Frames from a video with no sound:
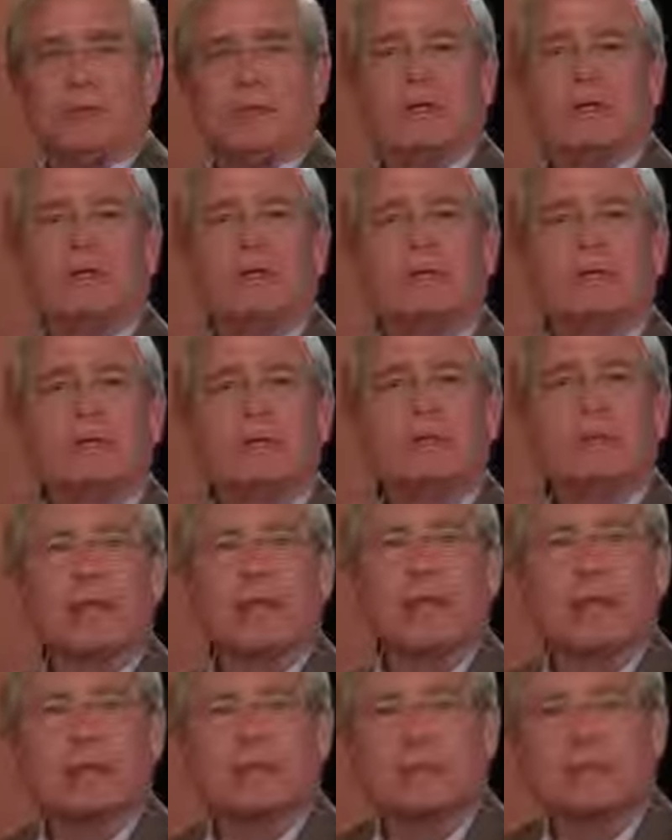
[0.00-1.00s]
The Erie
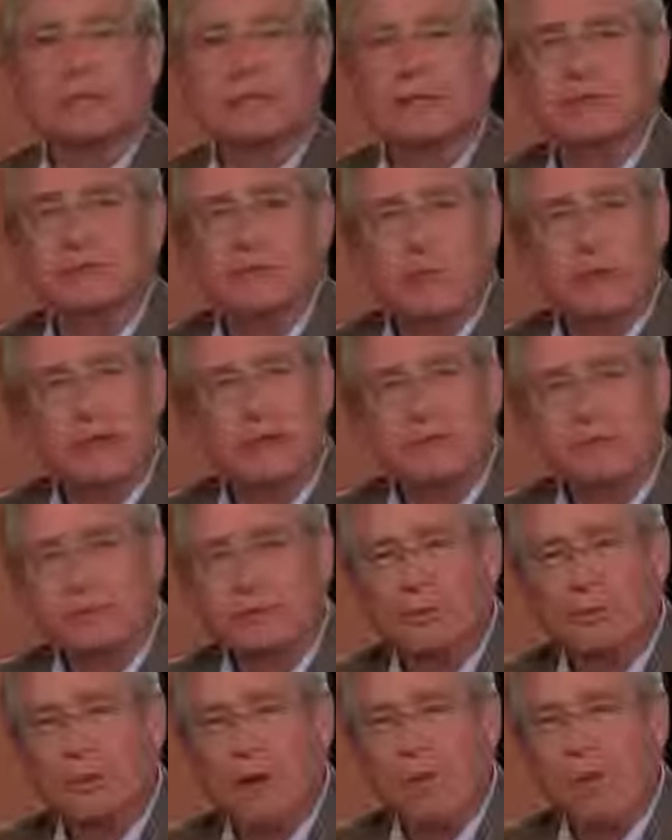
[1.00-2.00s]
Playhouse is waiting for
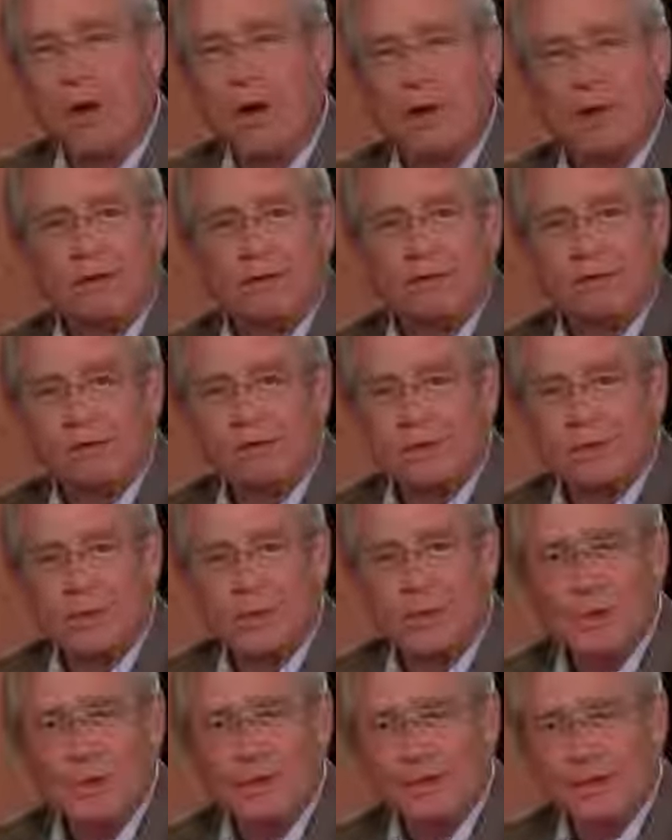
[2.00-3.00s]
you to walk through the
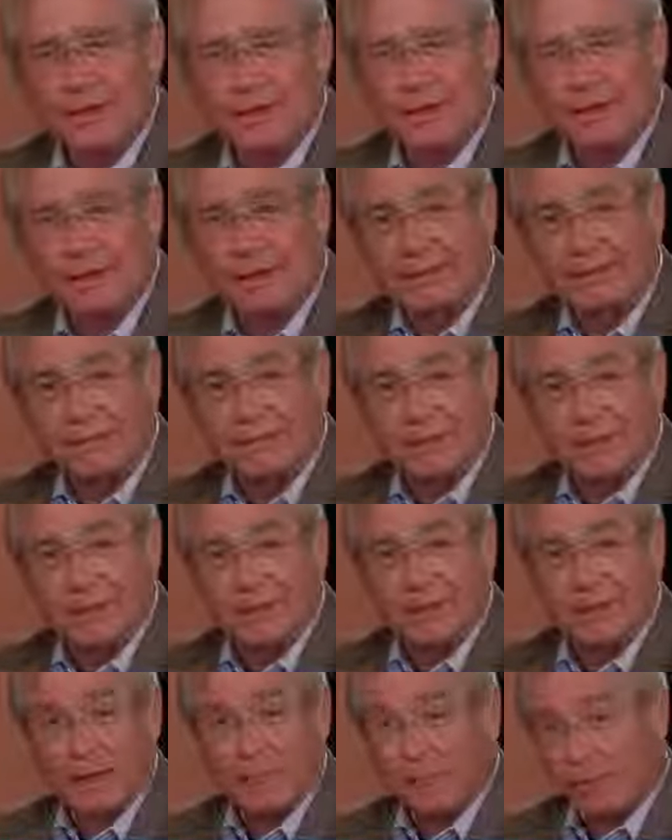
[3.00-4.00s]
door and
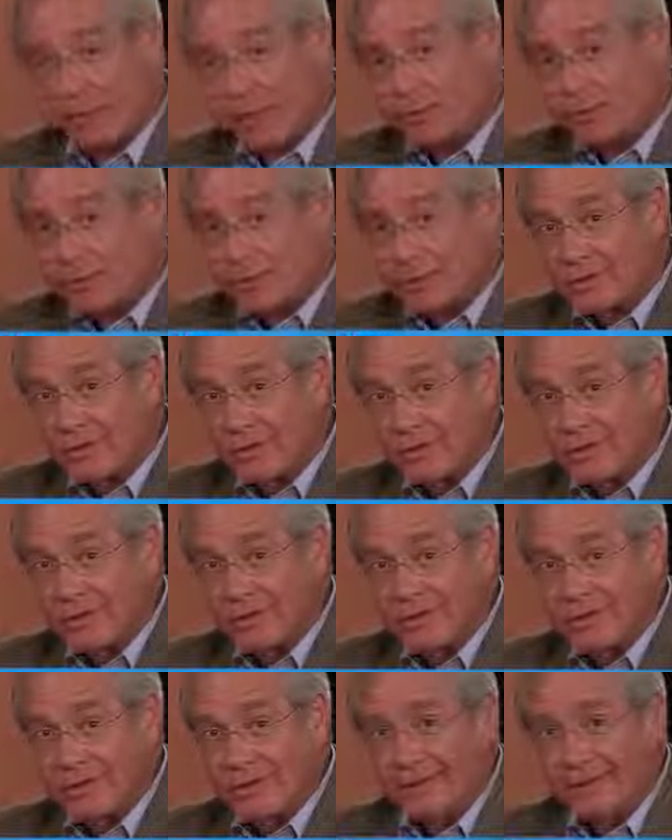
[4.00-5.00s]
be a patron
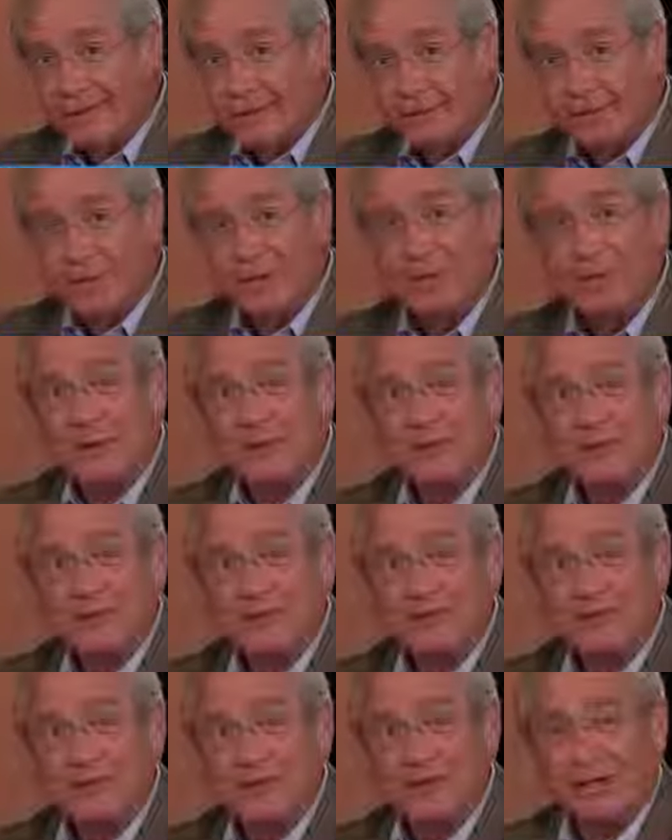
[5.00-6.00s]
or to be up on that
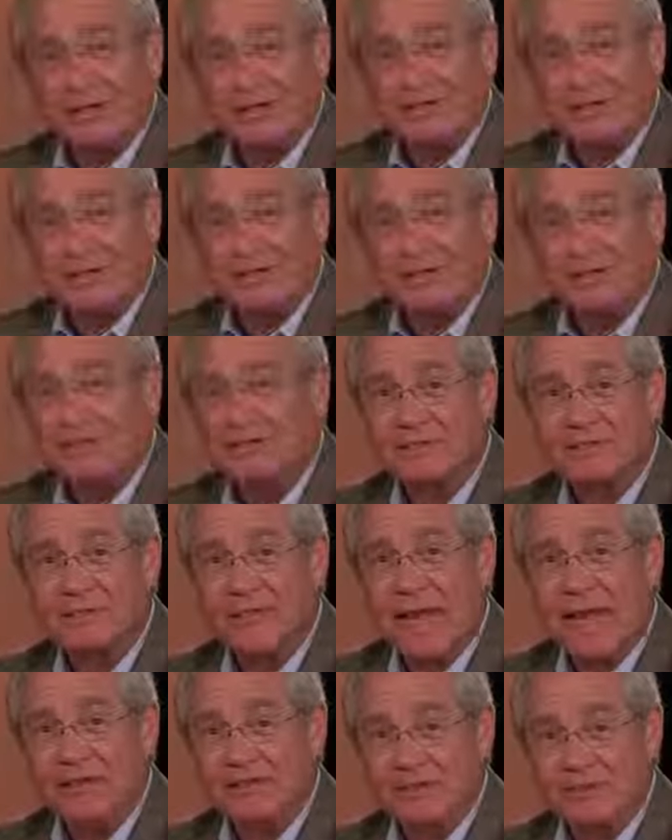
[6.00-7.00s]
stage and just
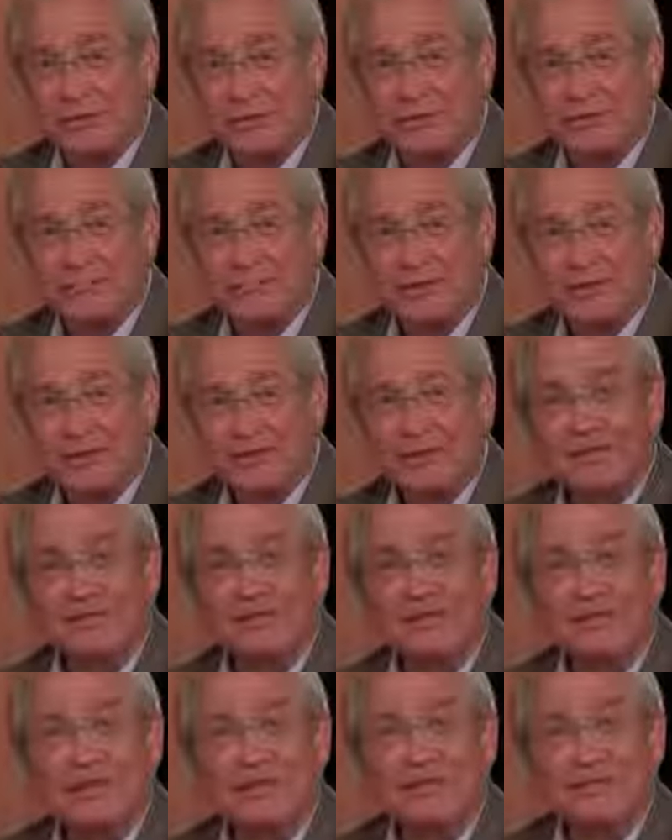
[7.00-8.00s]
dazzle them.
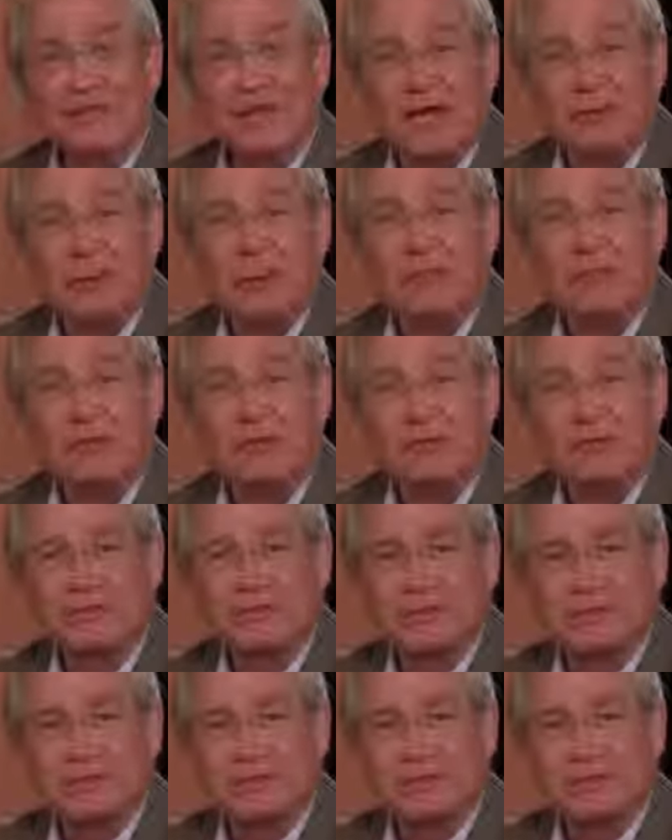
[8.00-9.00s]
Until next time, I'm Phil
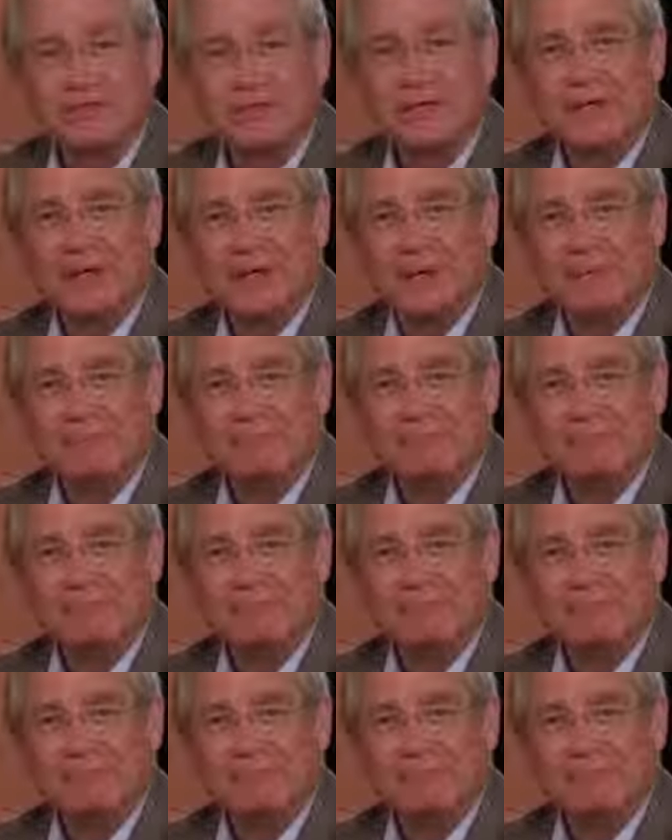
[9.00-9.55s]
Fatica. Take care.